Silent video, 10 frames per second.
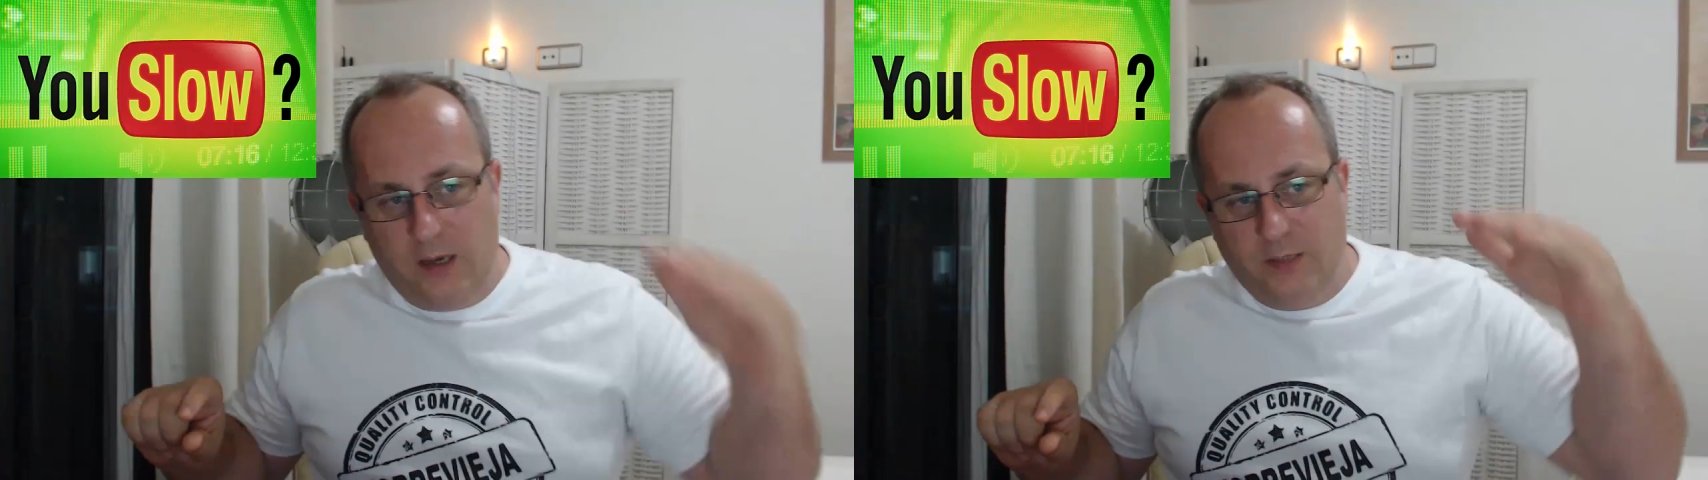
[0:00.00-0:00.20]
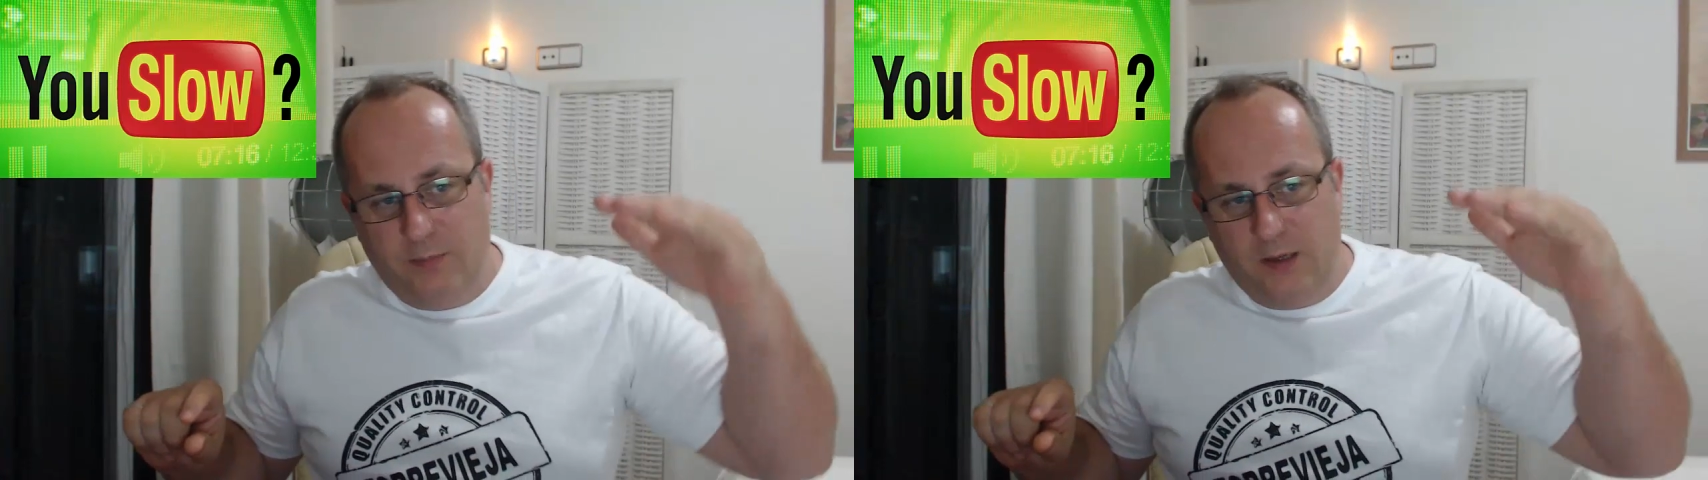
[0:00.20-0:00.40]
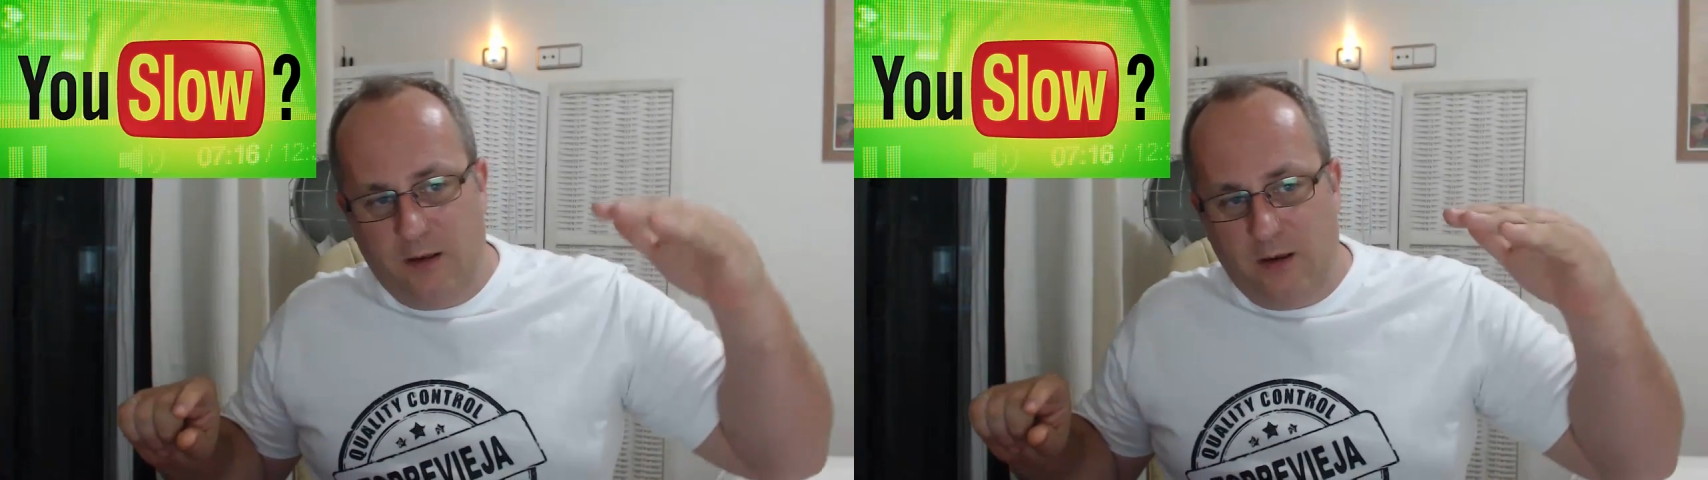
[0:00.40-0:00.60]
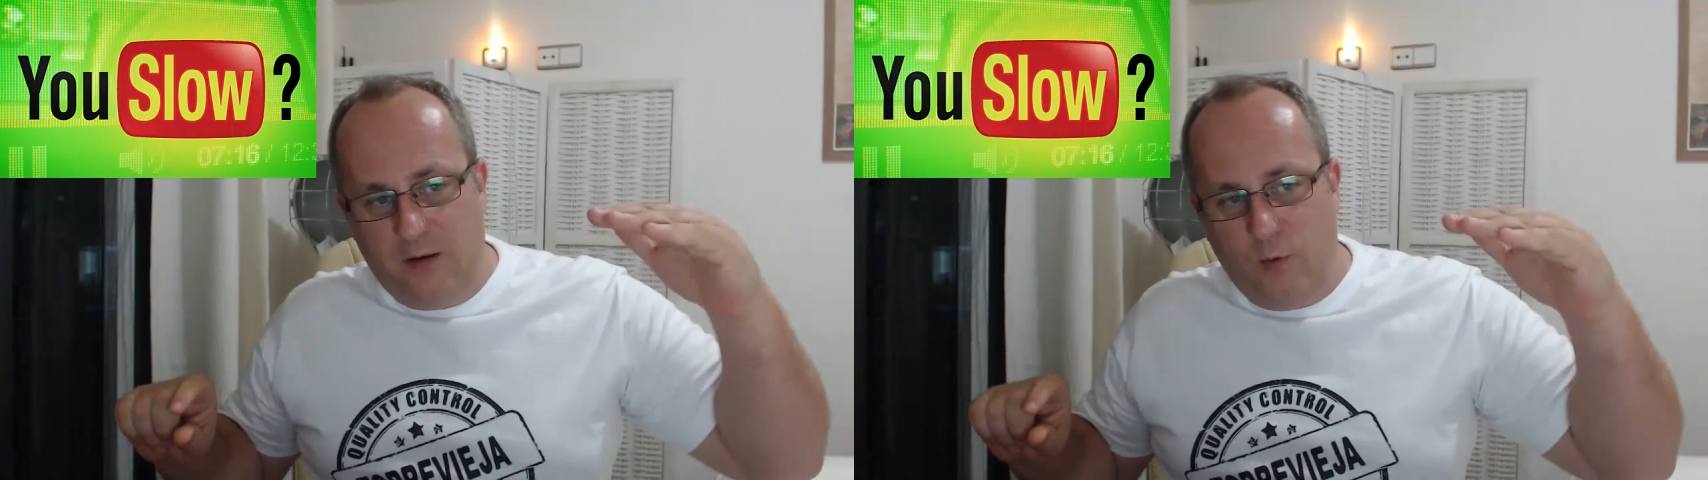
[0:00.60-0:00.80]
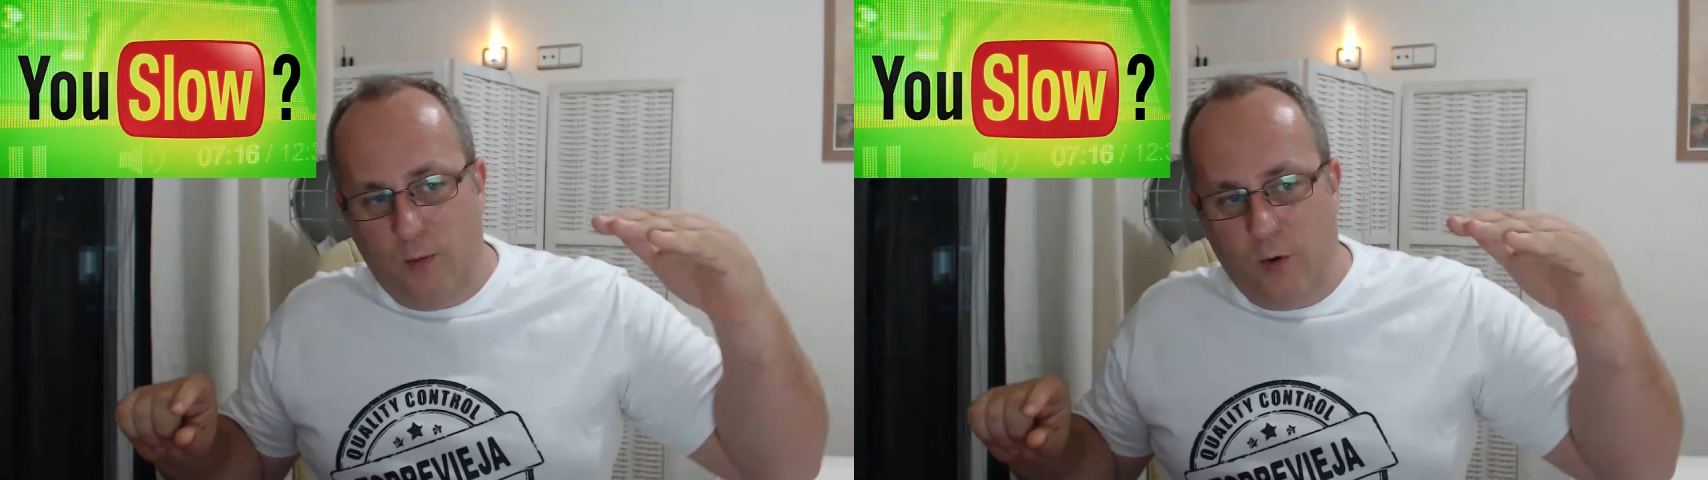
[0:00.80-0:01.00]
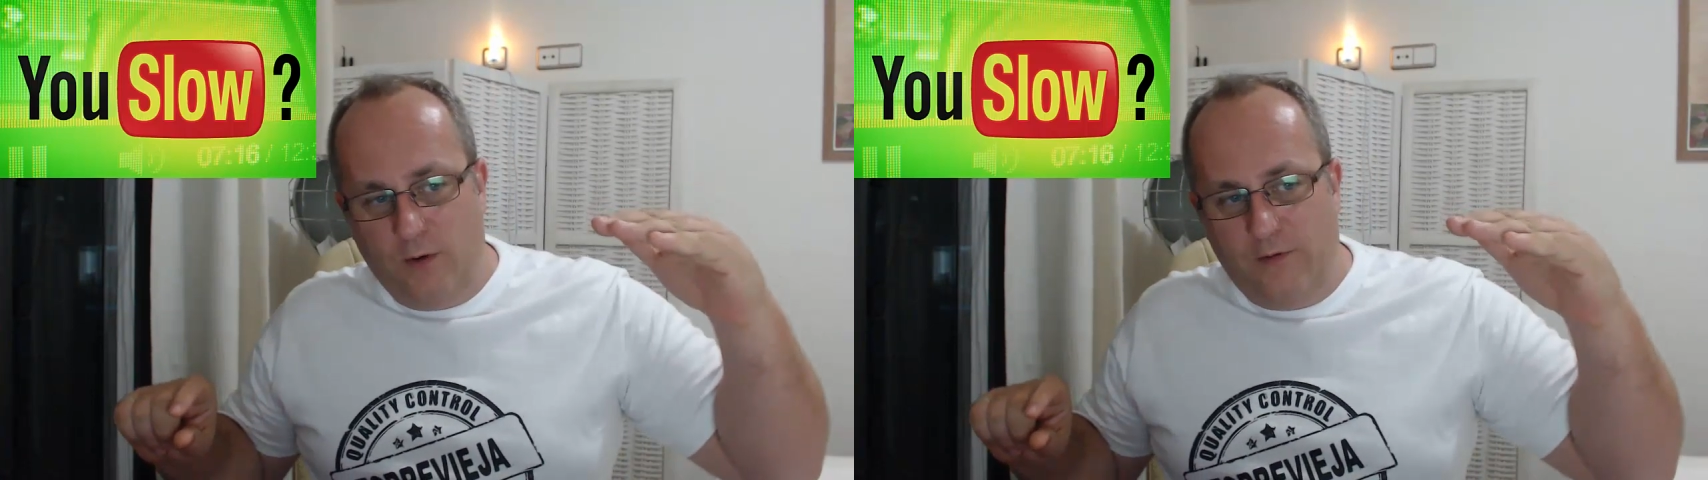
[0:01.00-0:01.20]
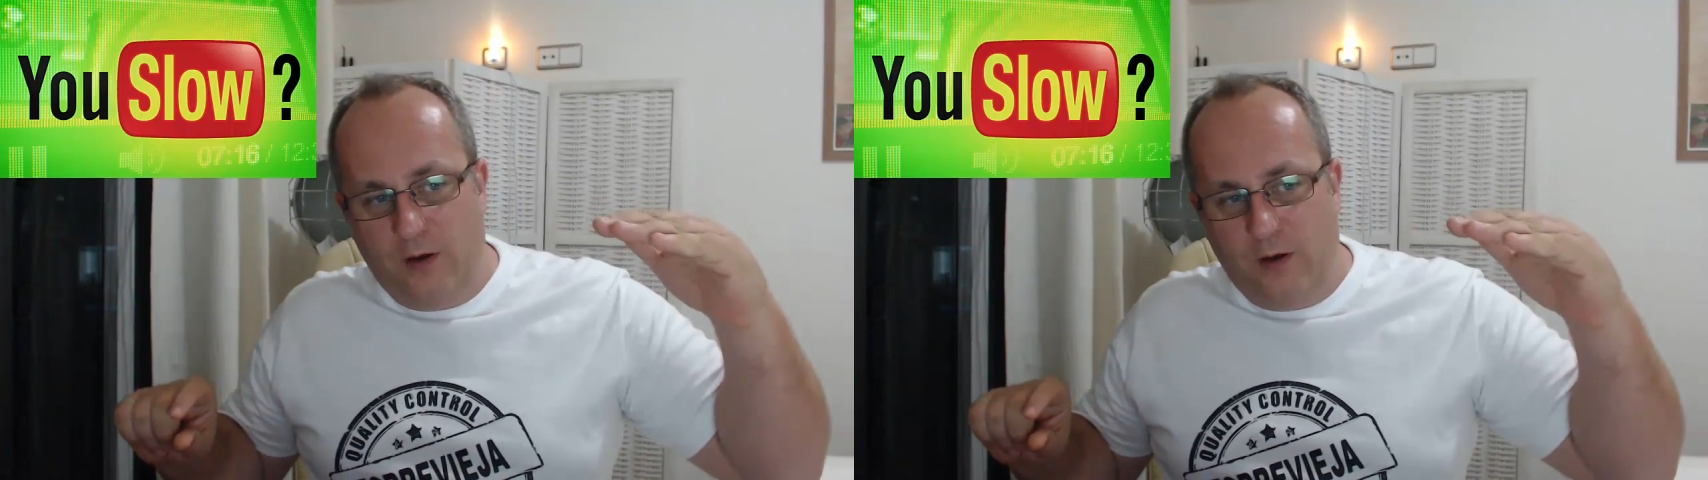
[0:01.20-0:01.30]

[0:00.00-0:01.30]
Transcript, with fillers: it needs to be like 1.5